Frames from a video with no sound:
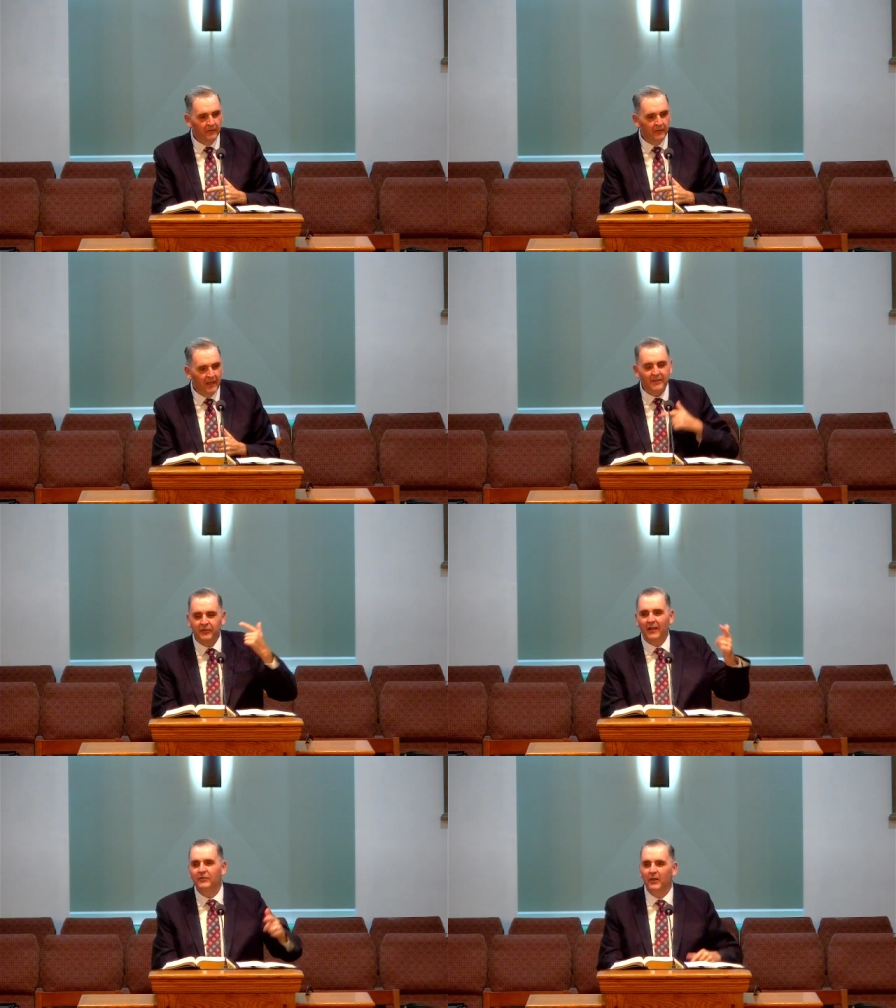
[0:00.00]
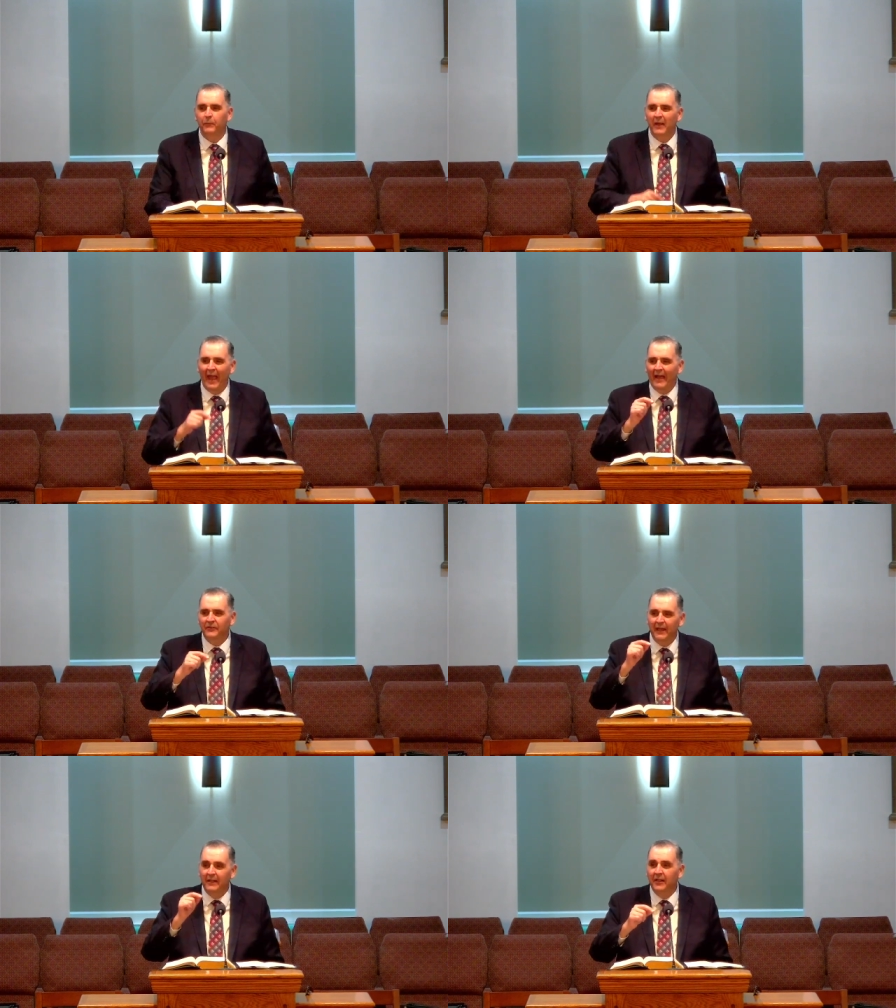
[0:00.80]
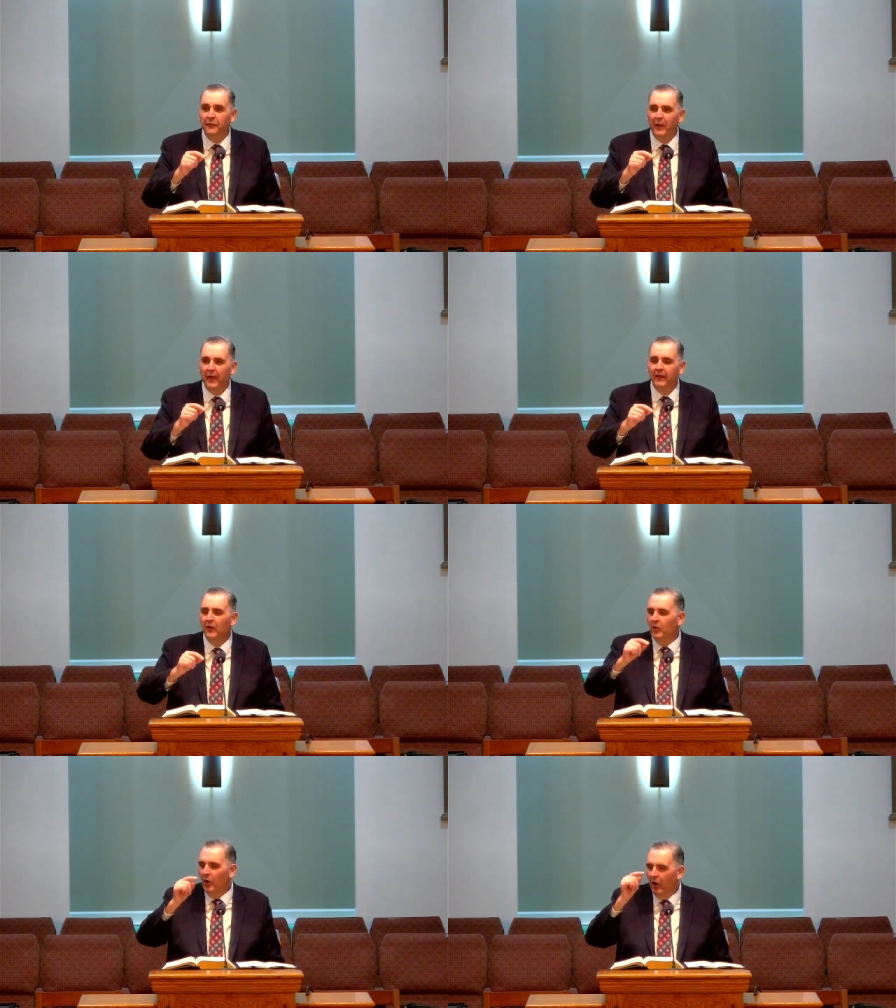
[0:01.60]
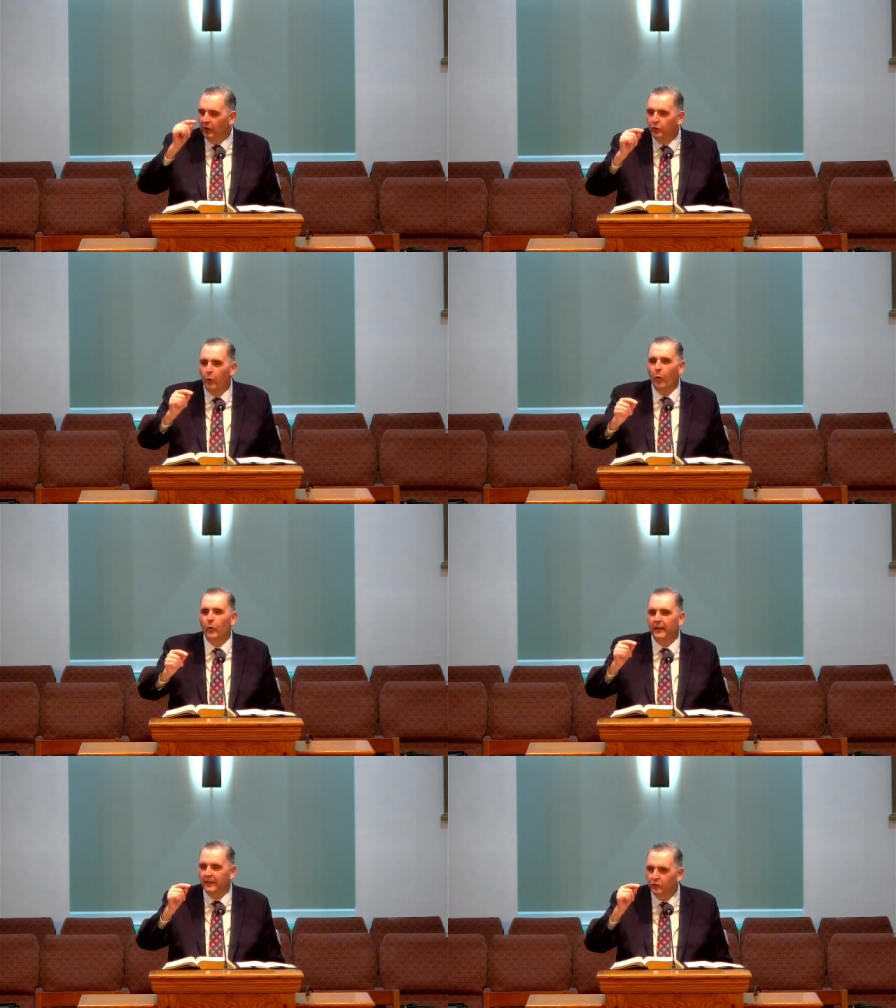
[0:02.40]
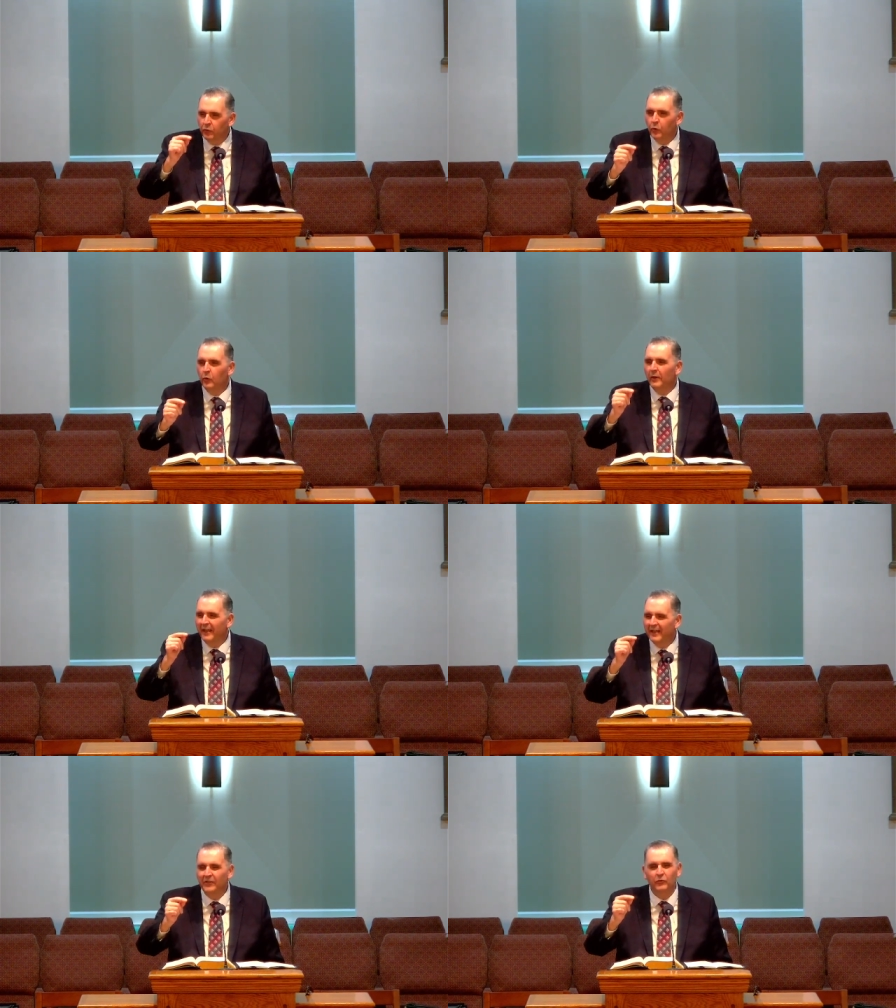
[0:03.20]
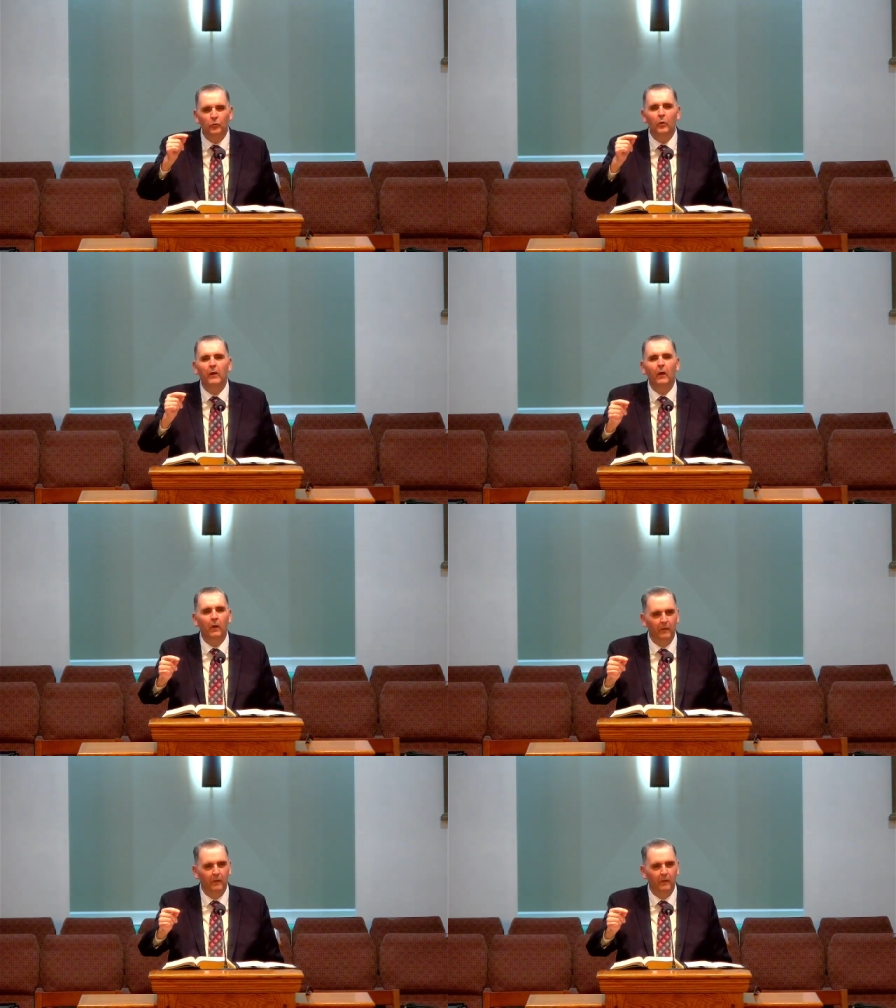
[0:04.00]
he says, If we ask anything according to his will.